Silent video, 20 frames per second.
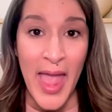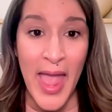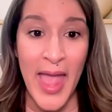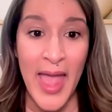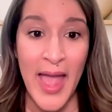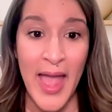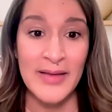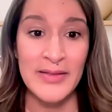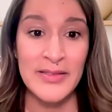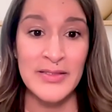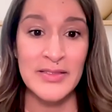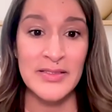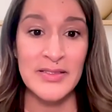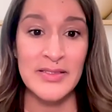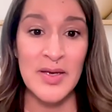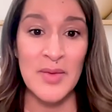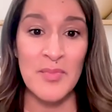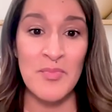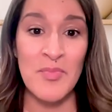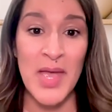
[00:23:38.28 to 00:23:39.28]

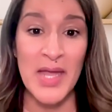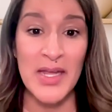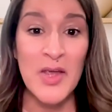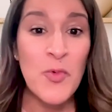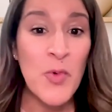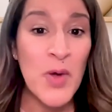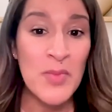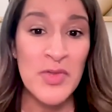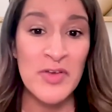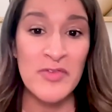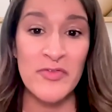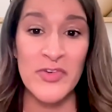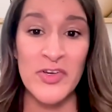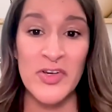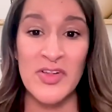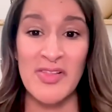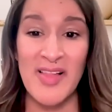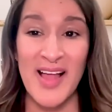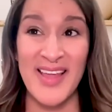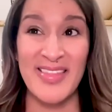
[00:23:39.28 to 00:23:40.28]
And many women
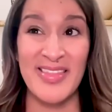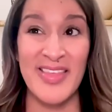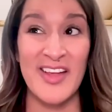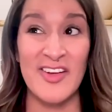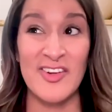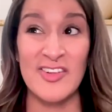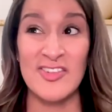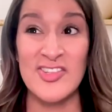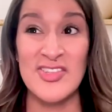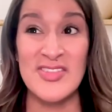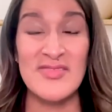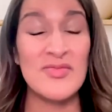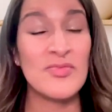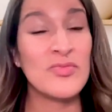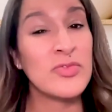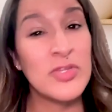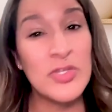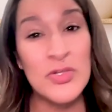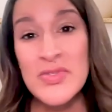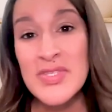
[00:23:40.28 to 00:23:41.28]
feel like they are just
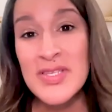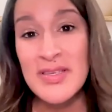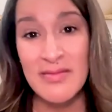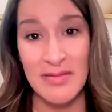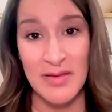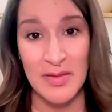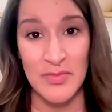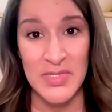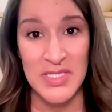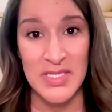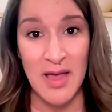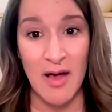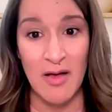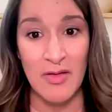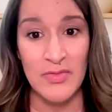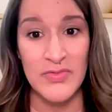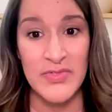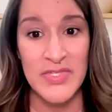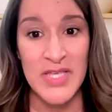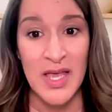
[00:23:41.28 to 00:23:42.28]
losing
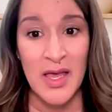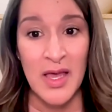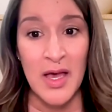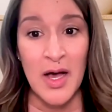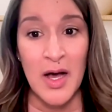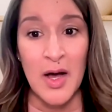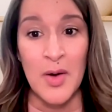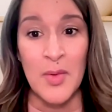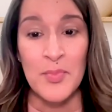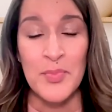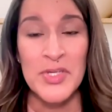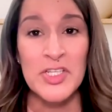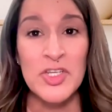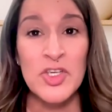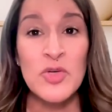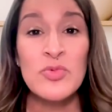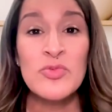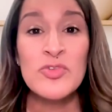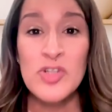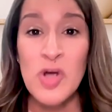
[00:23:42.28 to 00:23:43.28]
themselves. But
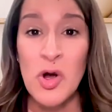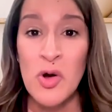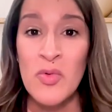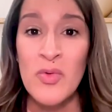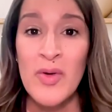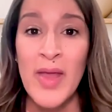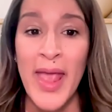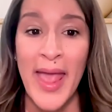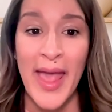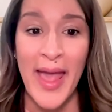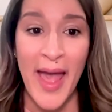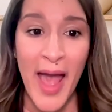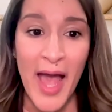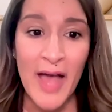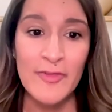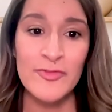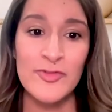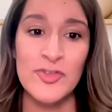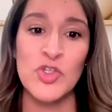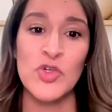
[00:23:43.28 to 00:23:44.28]
you don't
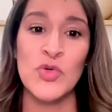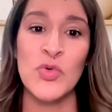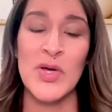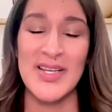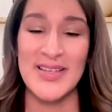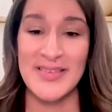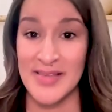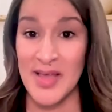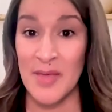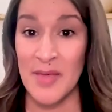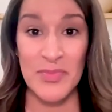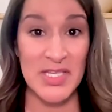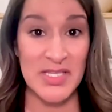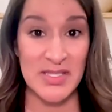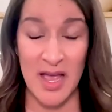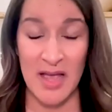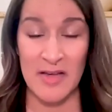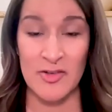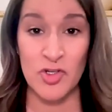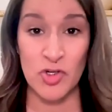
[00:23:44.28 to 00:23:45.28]
have to accept
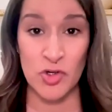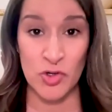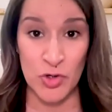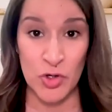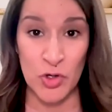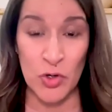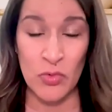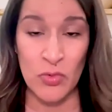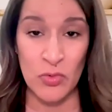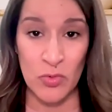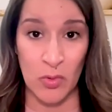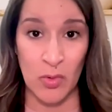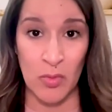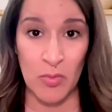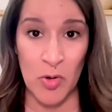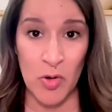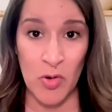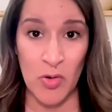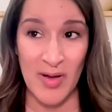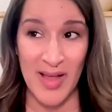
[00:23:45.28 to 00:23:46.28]
this as your new
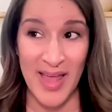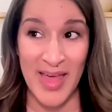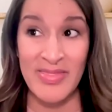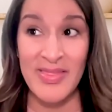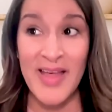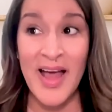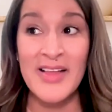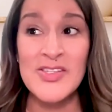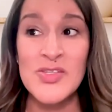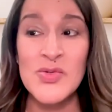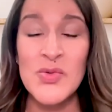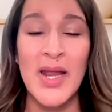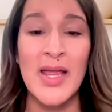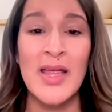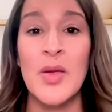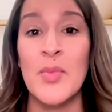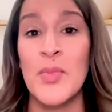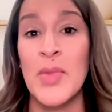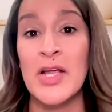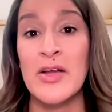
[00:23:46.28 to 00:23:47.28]
normal. And that's what I
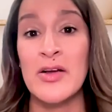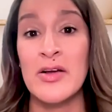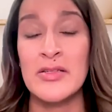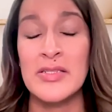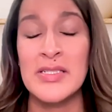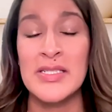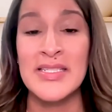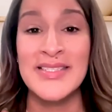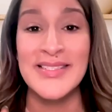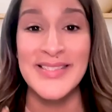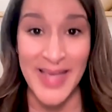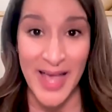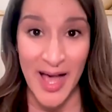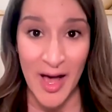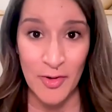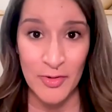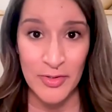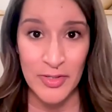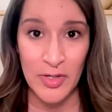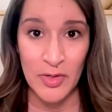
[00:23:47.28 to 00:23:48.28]
am here to
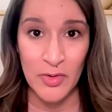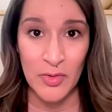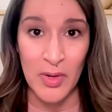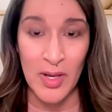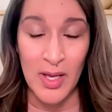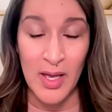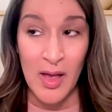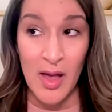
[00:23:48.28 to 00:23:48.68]
tell you.